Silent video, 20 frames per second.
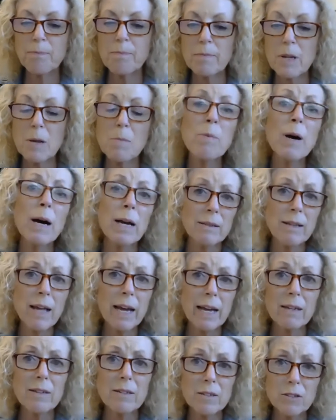But
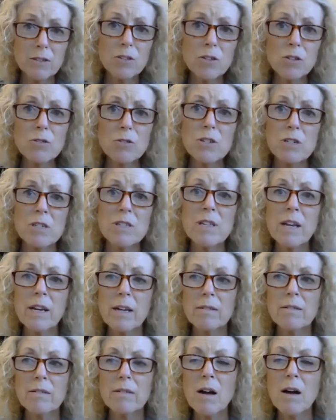like you just
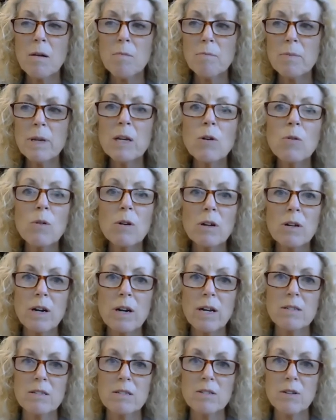said, being
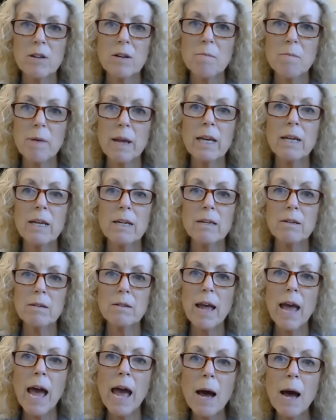organized is going to make it
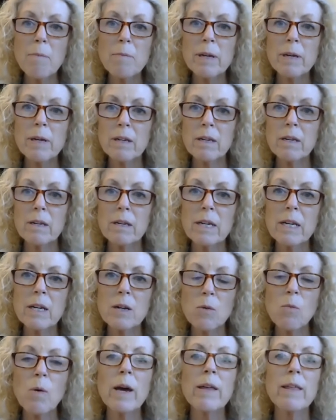happen in
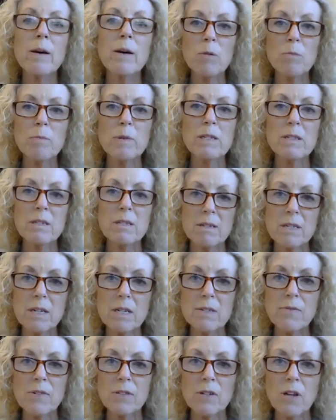a way that will be
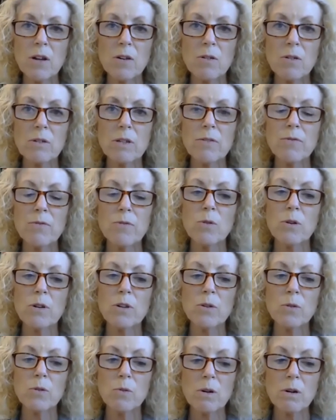successful not only for
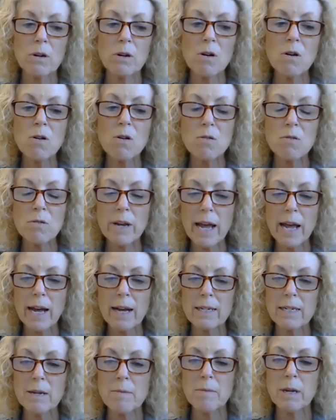your own
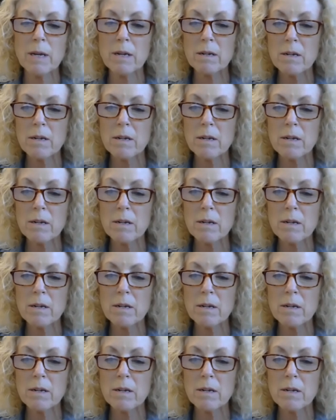academic